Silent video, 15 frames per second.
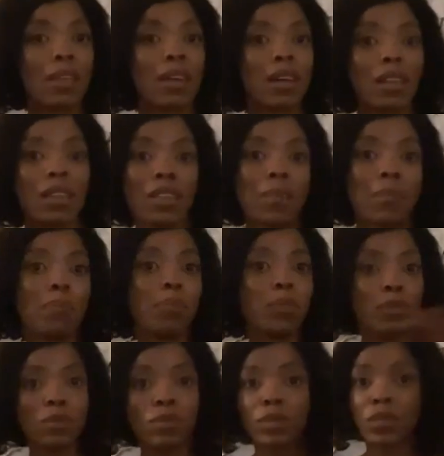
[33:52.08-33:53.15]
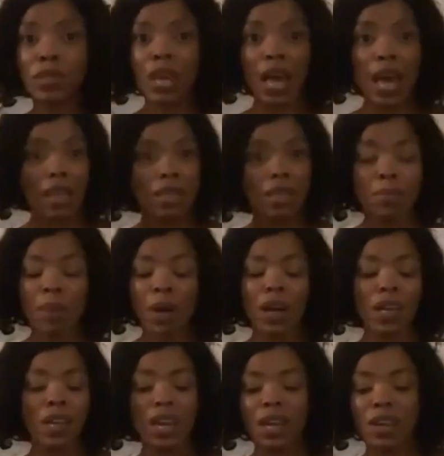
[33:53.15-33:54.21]
the booze at the
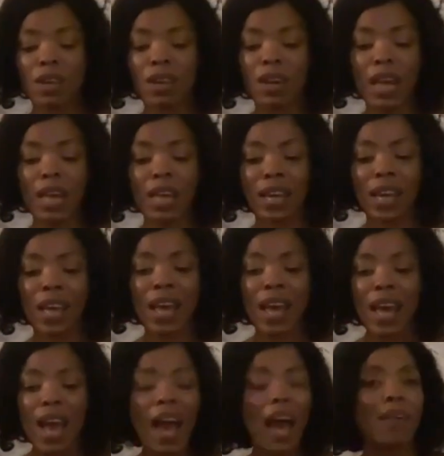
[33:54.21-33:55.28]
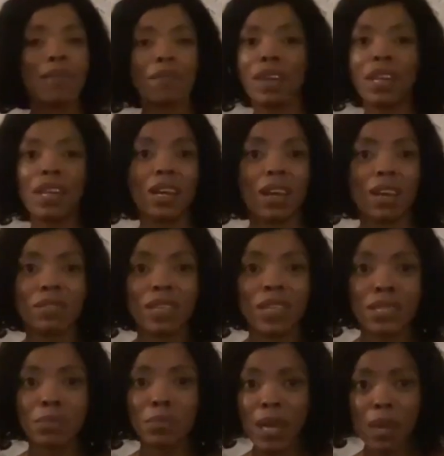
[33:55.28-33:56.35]
party, and you're like, I really love
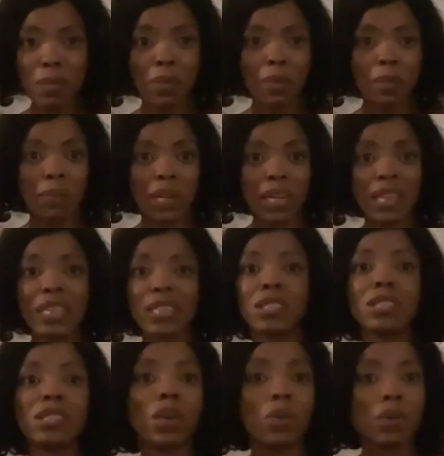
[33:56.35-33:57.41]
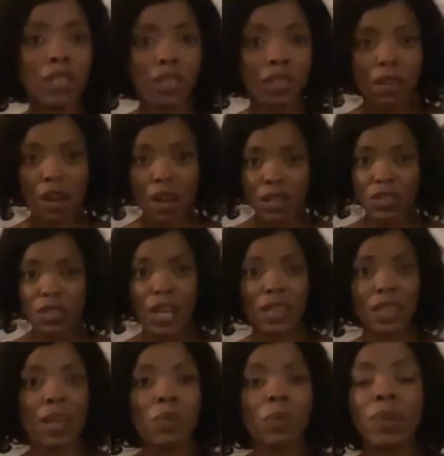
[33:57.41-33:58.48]
these people, but the social
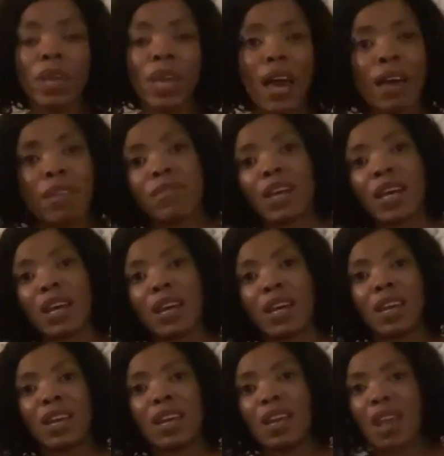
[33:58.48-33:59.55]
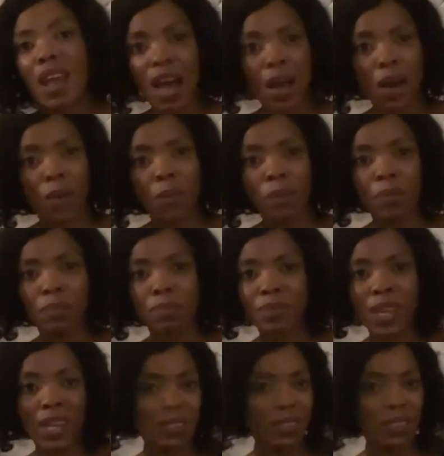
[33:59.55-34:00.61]
contract that we have now
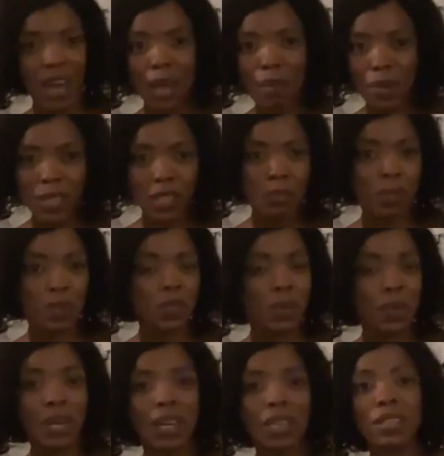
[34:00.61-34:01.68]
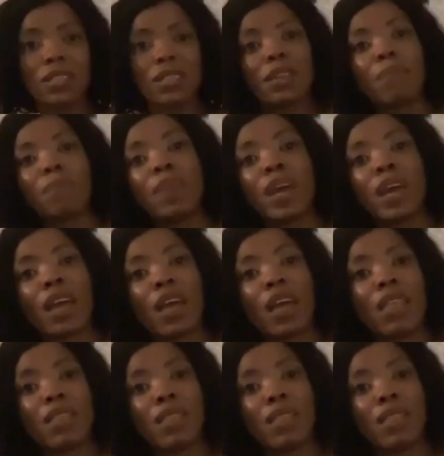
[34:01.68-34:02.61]
established between us is something